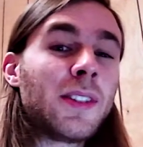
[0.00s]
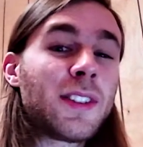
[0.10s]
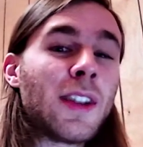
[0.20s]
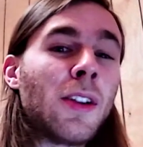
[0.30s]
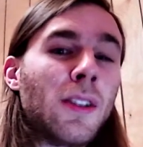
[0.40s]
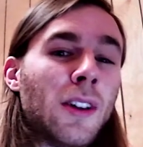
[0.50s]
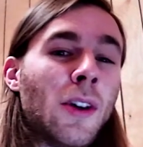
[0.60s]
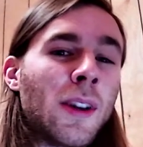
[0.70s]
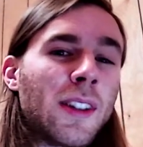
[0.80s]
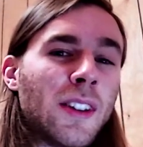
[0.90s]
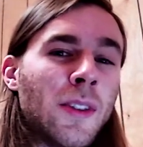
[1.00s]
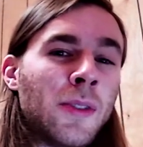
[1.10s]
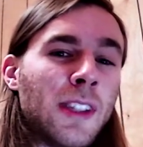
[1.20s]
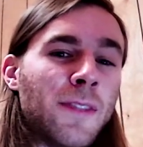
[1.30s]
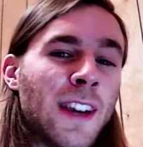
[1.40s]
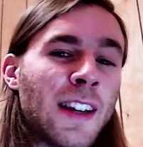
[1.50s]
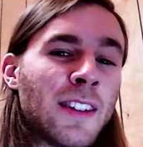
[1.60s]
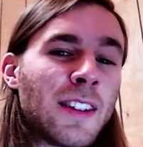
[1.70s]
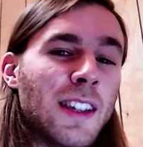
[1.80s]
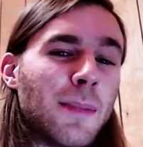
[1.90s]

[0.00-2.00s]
still going to OnlyFans,